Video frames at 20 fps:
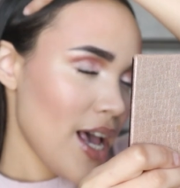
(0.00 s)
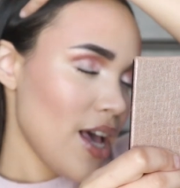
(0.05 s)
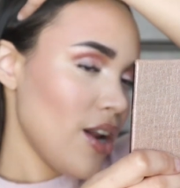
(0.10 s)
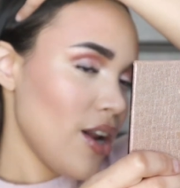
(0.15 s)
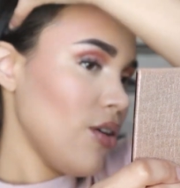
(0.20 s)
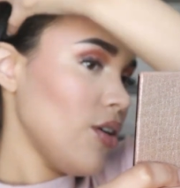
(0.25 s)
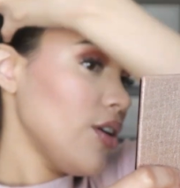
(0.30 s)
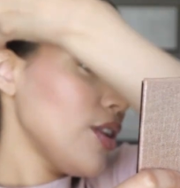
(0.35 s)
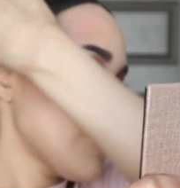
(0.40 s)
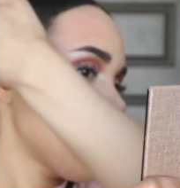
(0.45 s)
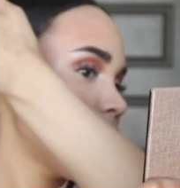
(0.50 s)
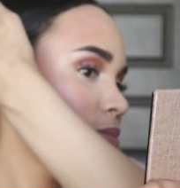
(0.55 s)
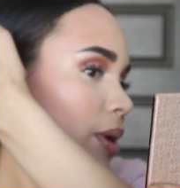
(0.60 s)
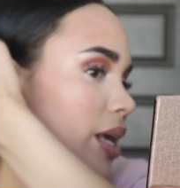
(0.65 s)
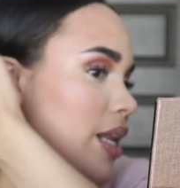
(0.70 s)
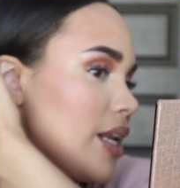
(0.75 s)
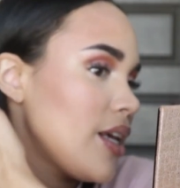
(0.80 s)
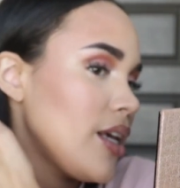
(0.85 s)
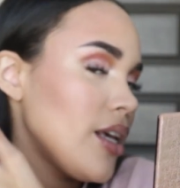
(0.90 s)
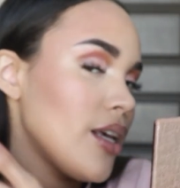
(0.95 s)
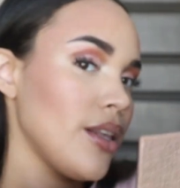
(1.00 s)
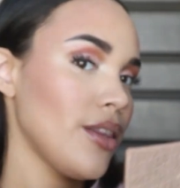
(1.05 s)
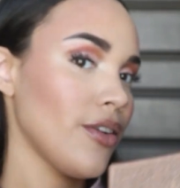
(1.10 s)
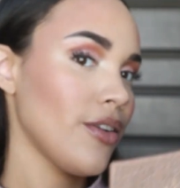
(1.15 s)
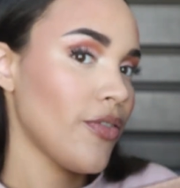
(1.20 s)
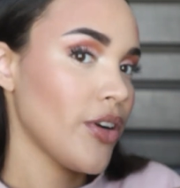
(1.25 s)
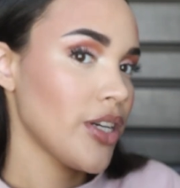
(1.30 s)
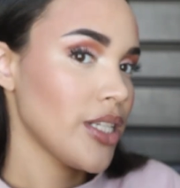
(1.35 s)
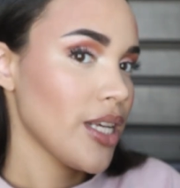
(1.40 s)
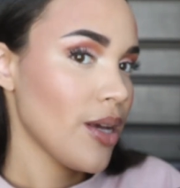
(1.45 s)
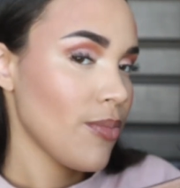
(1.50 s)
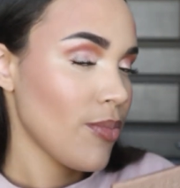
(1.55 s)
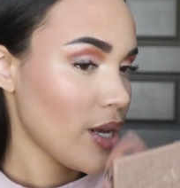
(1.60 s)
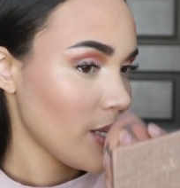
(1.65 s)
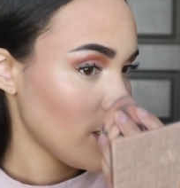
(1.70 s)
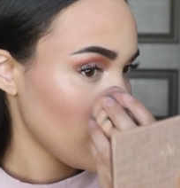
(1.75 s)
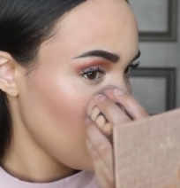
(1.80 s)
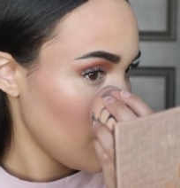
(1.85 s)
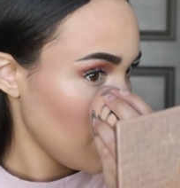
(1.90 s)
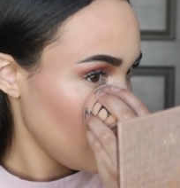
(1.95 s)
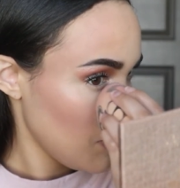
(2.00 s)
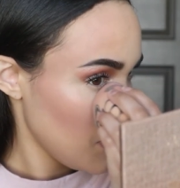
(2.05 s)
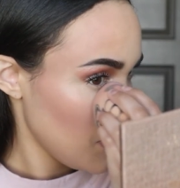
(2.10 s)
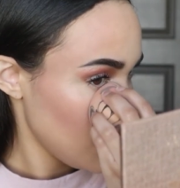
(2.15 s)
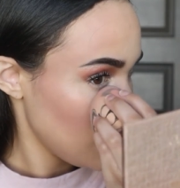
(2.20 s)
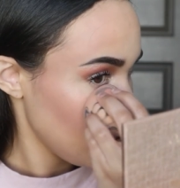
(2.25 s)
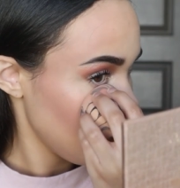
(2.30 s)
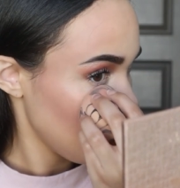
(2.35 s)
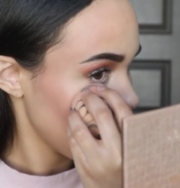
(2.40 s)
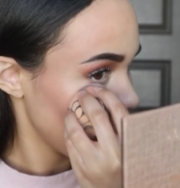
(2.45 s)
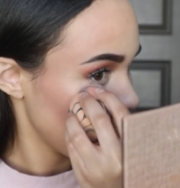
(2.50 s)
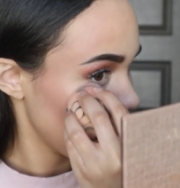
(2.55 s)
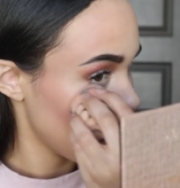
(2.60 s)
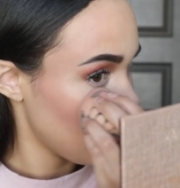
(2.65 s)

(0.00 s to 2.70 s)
had on that made it the first time not so pigmented,